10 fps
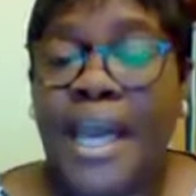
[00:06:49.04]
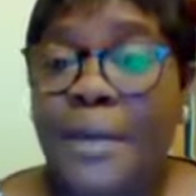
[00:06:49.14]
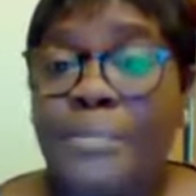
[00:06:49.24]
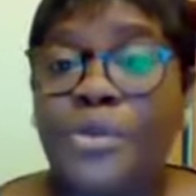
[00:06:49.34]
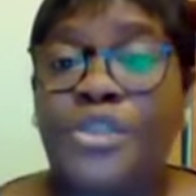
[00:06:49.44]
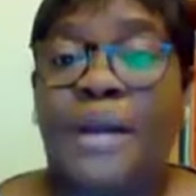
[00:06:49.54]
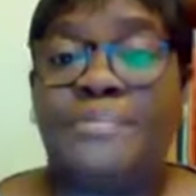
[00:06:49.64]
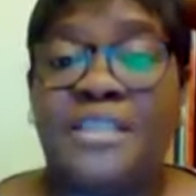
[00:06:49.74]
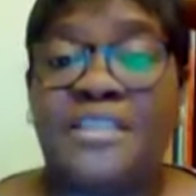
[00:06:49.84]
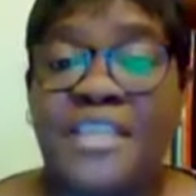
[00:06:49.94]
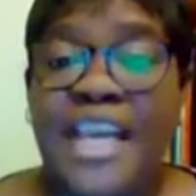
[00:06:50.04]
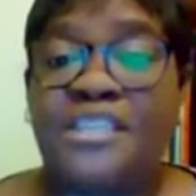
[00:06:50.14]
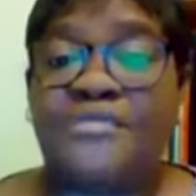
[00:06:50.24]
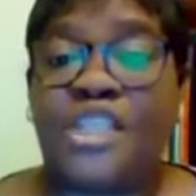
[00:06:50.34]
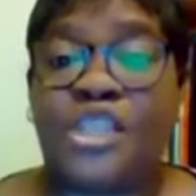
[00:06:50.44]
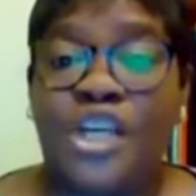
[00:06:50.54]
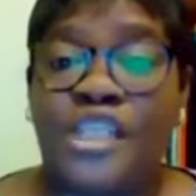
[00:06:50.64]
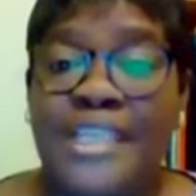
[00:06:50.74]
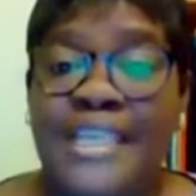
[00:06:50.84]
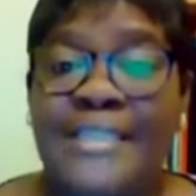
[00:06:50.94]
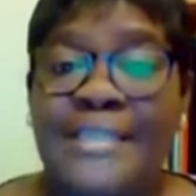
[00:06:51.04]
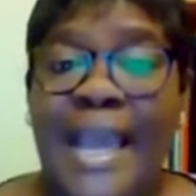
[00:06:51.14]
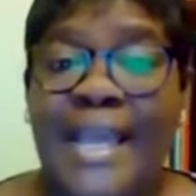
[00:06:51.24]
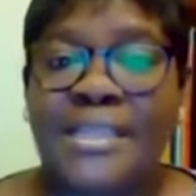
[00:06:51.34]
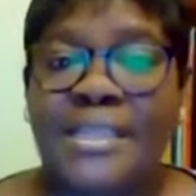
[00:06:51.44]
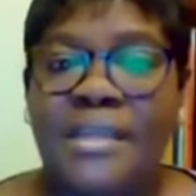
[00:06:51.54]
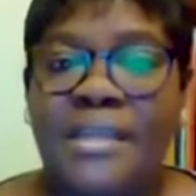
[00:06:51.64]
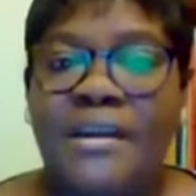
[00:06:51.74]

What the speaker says: Hebrews chapter 6, verse 13 says,